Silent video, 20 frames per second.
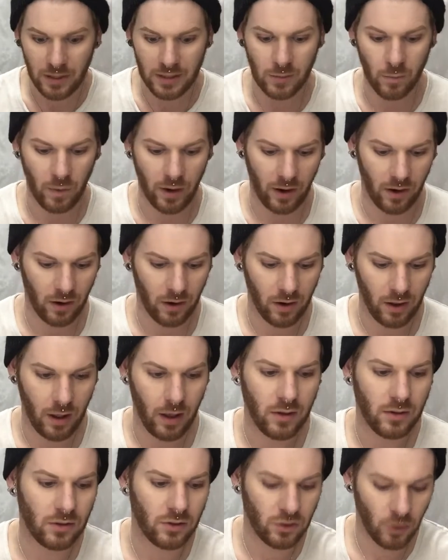is where
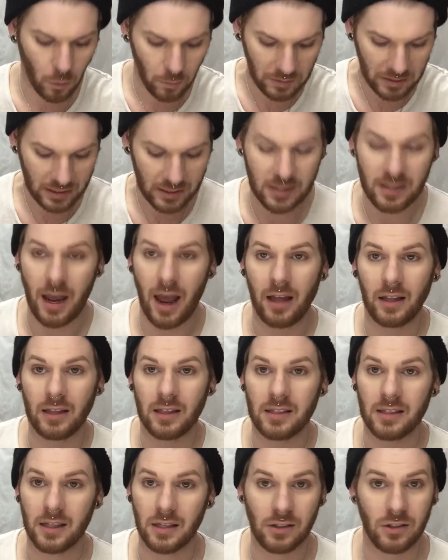so many
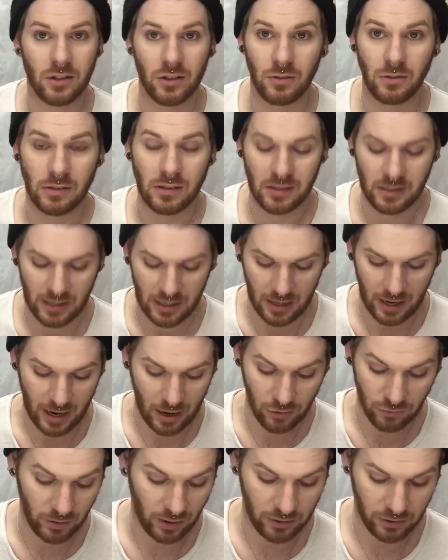stylists and students and
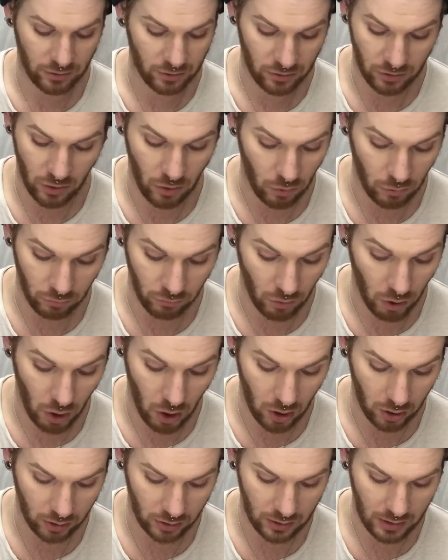hairdressers go
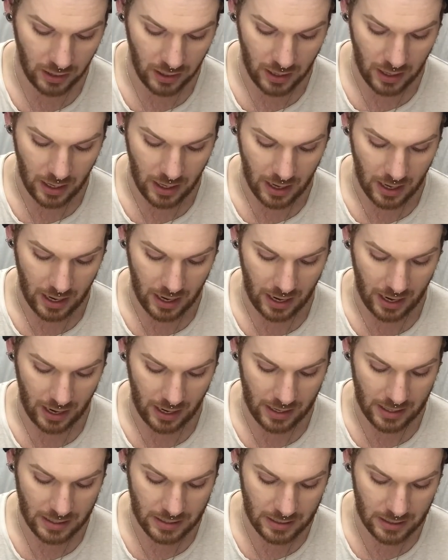wrong.
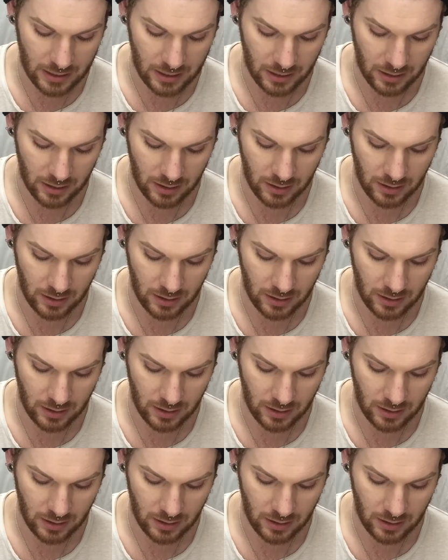And